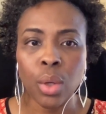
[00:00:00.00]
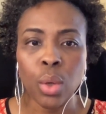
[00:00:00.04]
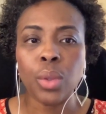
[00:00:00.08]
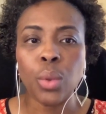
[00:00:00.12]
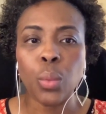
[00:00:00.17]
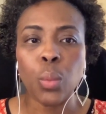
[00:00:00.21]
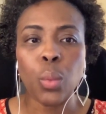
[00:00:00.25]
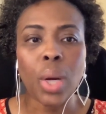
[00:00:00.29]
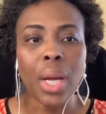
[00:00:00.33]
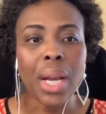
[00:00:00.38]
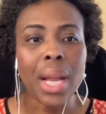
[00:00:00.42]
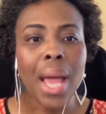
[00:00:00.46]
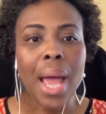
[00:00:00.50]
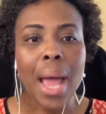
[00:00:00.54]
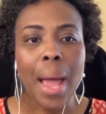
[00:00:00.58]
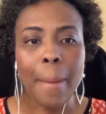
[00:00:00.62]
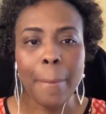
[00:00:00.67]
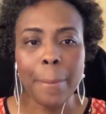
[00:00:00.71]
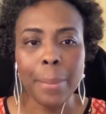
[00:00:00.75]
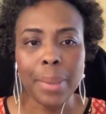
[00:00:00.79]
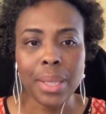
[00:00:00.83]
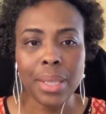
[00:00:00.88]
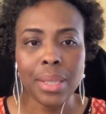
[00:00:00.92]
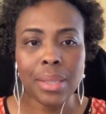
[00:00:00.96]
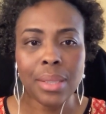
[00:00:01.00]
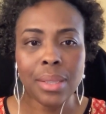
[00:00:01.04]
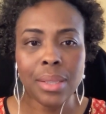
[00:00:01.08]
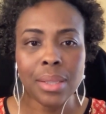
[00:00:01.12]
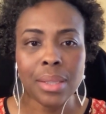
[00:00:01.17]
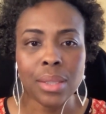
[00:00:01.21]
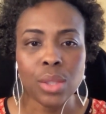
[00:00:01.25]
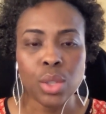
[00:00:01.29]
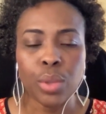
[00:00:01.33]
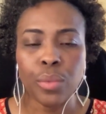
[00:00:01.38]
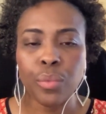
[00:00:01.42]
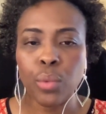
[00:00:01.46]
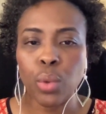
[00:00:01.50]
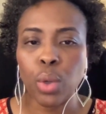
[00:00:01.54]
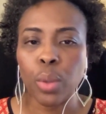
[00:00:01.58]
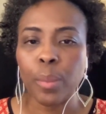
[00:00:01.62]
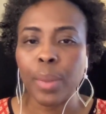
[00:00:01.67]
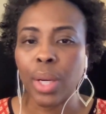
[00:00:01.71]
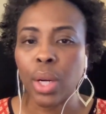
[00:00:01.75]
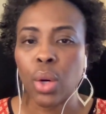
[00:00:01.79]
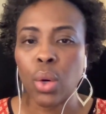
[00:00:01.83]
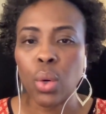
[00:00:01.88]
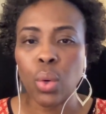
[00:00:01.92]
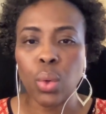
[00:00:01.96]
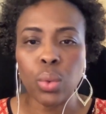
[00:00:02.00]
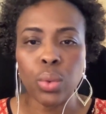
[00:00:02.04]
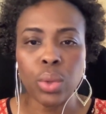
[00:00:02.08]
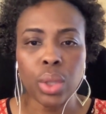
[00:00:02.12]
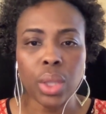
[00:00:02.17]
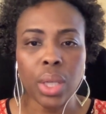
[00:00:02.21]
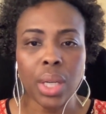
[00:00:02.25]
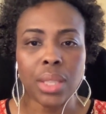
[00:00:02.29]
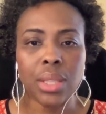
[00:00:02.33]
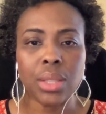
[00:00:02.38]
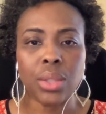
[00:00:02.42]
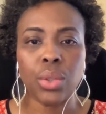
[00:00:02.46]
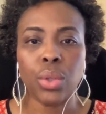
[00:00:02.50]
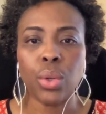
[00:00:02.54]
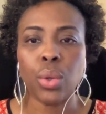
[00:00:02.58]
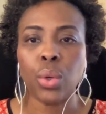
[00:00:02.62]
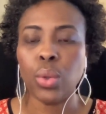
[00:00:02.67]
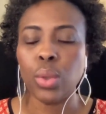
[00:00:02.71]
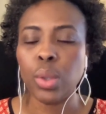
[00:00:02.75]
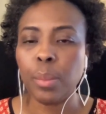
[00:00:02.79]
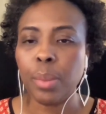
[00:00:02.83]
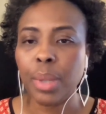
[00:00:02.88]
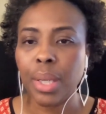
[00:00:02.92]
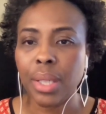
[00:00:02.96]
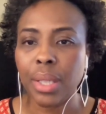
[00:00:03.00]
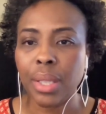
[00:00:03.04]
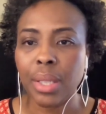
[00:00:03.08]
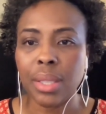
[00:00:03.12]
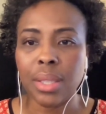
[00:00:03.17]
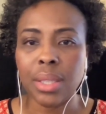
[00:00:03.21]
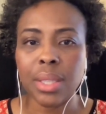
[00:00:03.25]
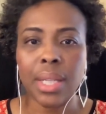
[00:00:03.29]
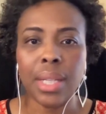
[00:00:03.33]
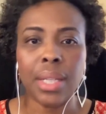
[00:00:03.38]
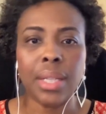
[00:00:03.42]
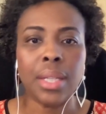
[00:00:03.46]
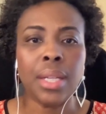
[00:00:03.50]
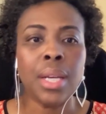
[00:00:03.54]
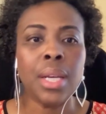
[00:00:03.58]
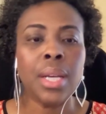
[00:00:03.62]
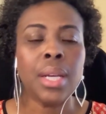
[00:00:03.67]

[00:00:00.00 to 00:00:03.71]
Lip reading: What happened to forming our own thoughts and our own opinions and